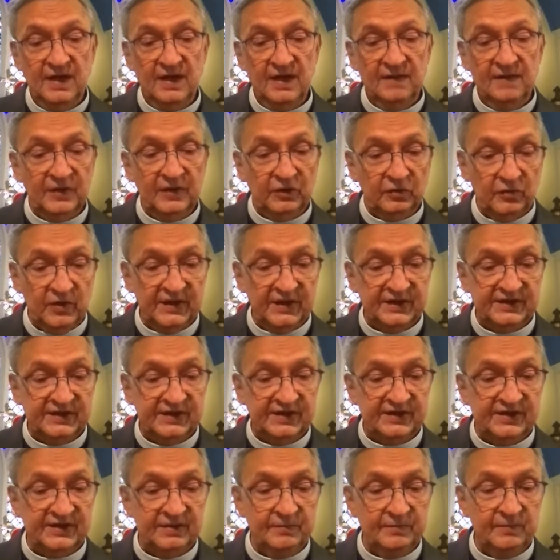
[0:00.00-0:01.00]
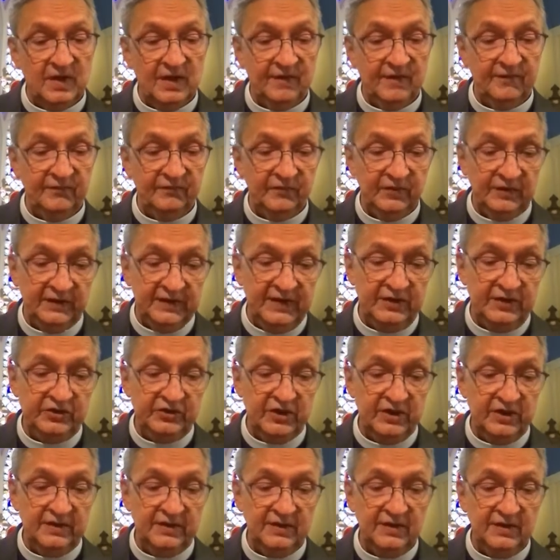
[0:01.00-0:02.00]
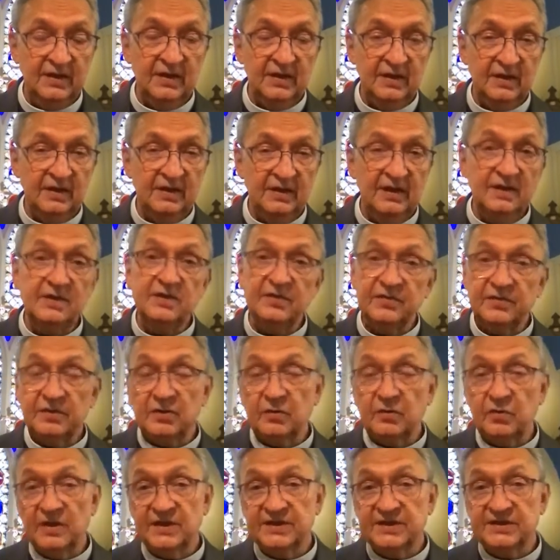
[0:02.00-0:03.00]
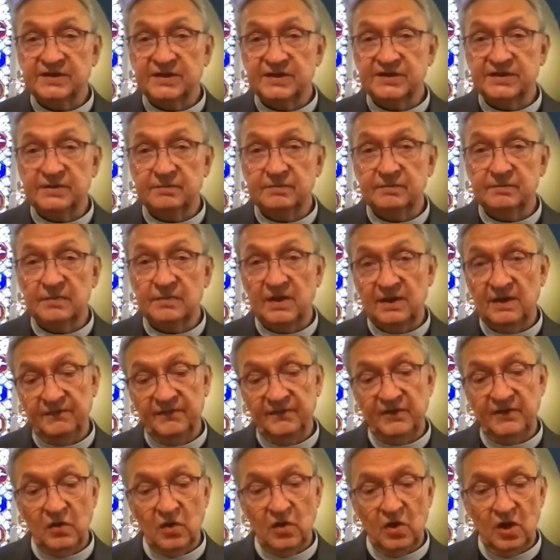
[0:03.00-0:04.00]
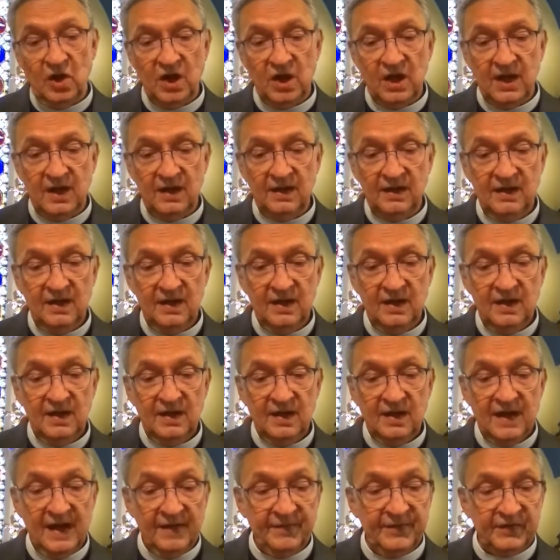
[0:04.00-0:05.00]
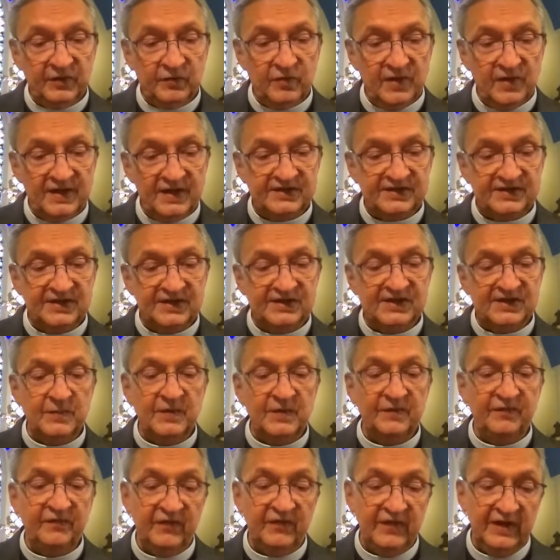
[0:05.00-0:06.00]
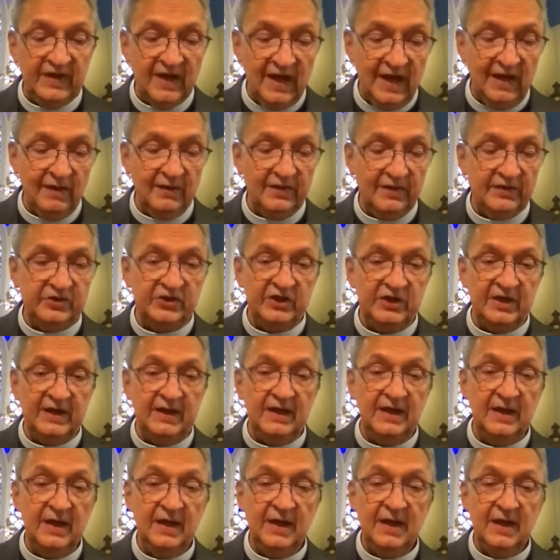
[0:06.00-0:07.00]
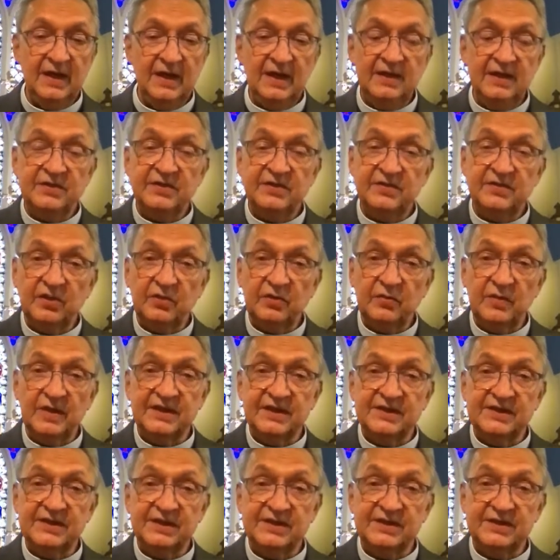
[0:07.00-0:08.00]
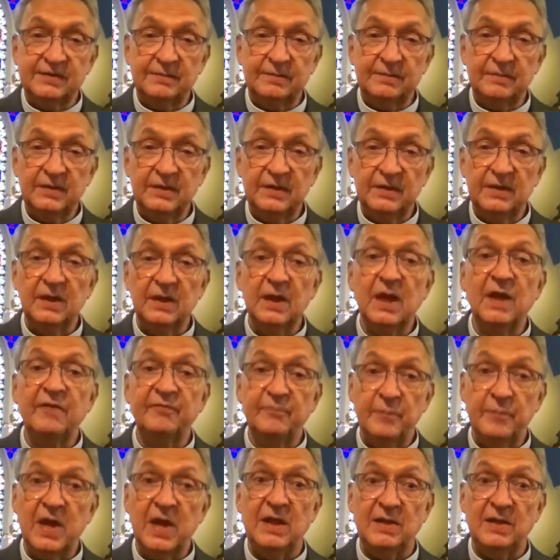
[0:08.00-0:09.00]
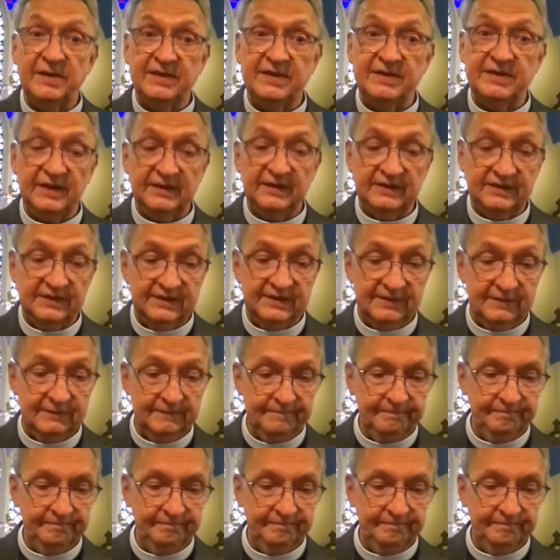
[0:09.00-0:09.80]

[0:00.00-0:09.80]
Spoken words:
the criticism of religion into the criticism of the law, and the criticism of theology into the criticism of politics."